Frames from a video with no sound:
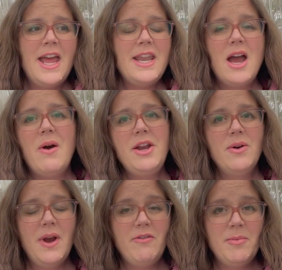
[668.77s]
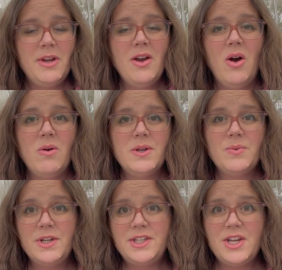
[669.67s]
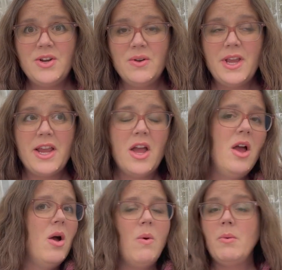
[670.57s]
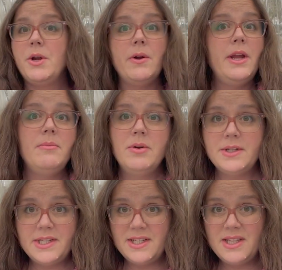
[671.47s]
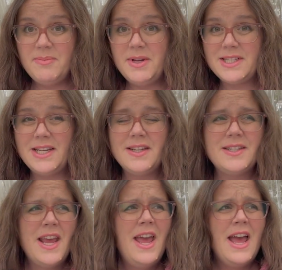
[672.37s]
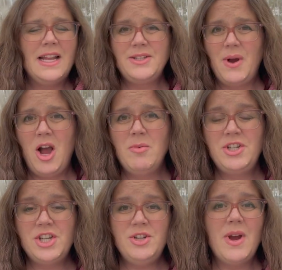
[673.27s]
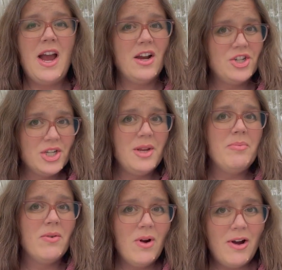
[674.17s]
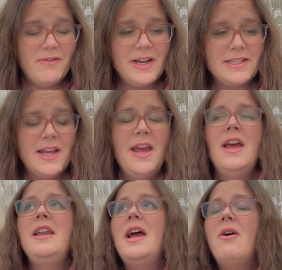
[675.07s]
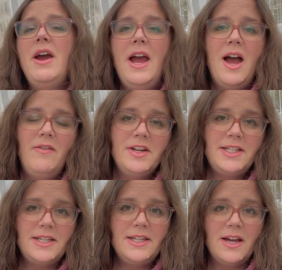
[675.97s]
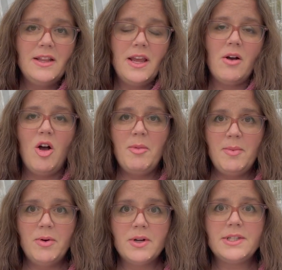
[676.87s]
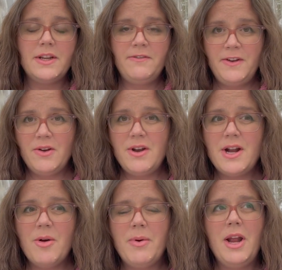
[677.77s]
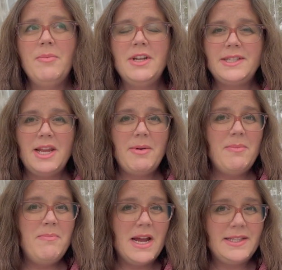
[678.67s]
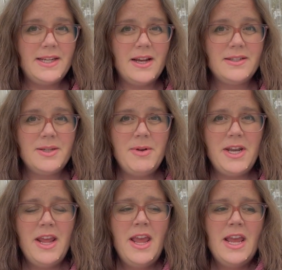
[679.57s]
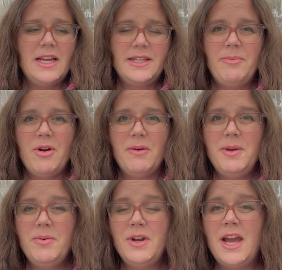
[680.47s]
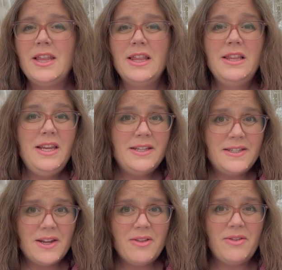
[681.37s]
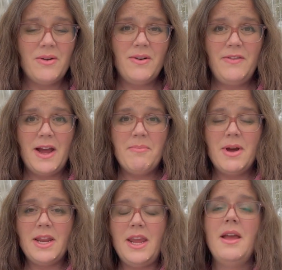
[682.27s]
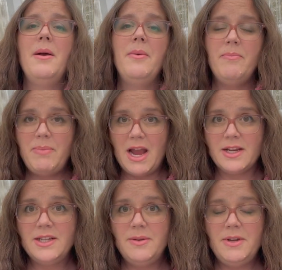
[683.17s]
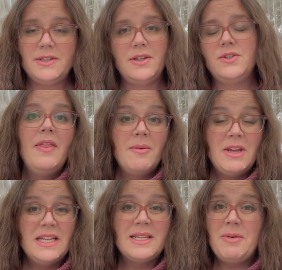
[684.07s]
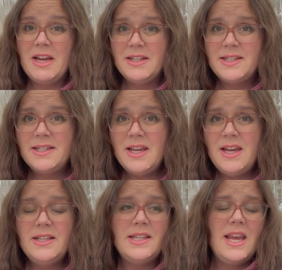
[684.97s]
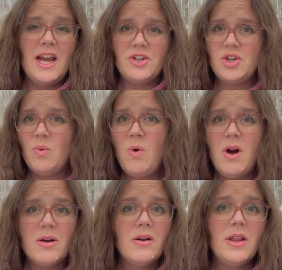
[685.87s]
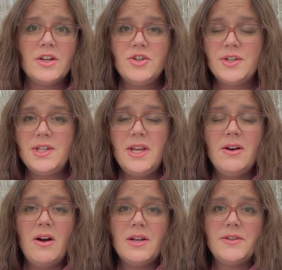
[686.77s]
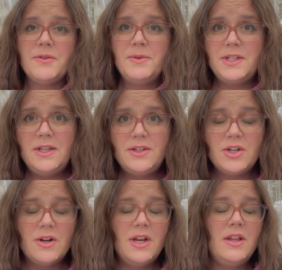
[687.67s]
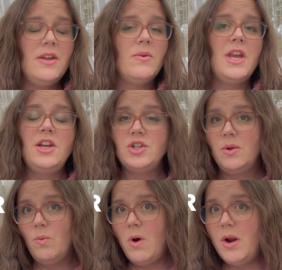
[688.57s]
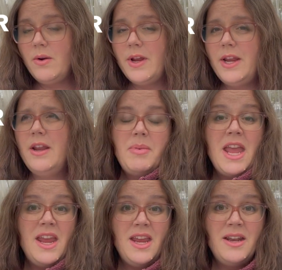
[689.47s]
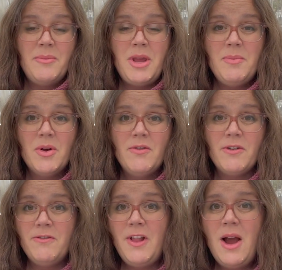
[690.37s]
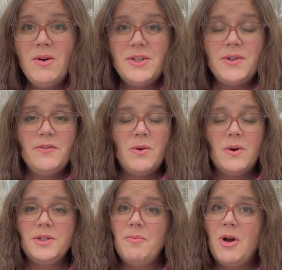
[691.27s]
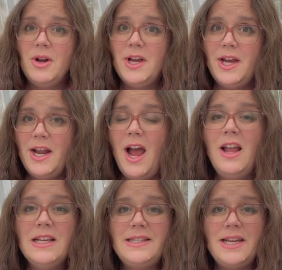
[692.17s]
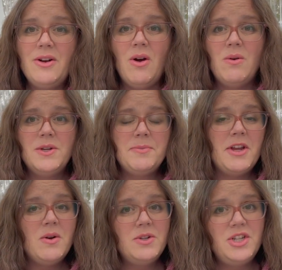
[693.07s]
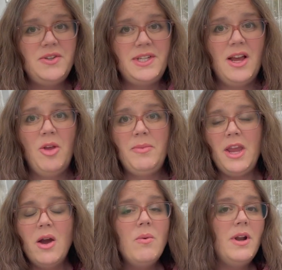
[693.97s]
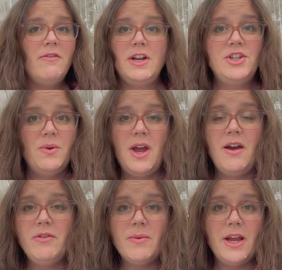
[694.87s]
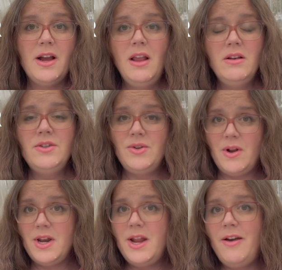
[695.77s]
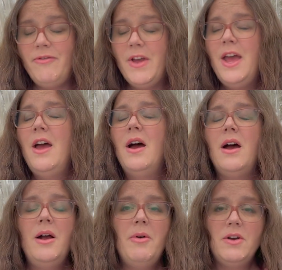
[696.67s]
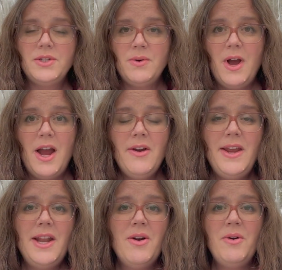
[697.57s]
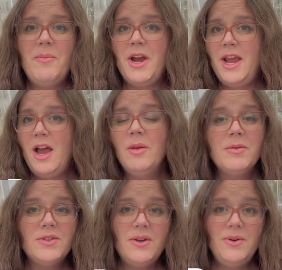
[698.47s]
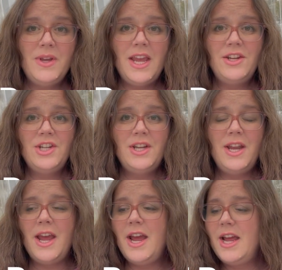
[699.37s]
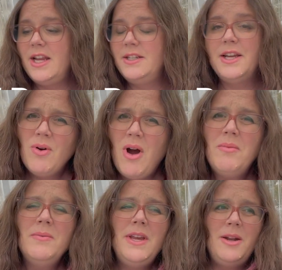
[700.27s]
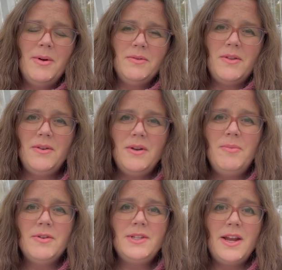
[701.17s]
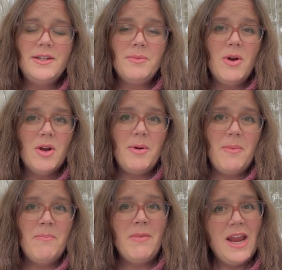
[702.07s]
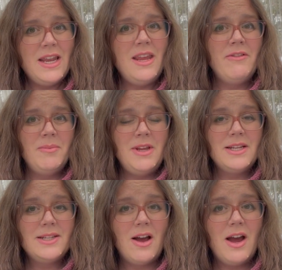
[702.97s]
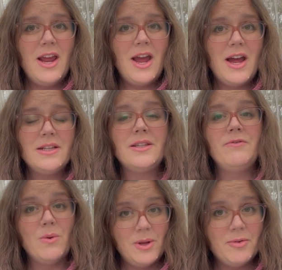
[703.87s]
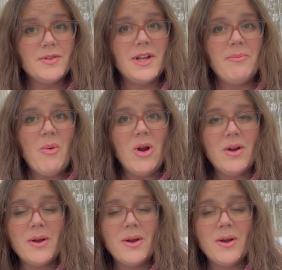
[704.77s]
Now, I know everybody always wants to know, like, what were your inputs into the business? And so how much did you actually profit? Now, I haven't done like all my books and figured it out, but I'm gonna say my best estimate is I probably put at least 1/3 of that money back into the business. So that means buying seeds, the extra water and electricity costs from seed starting and the occasional watering, paying people for flowers. So of course, Monica and Allison are always my go-tos to help me out whenever I don't have the right colors or not enough. Also hiring out my helpers on occasion, and probably at about the 30% mark, but might even be as high as the 40% mark.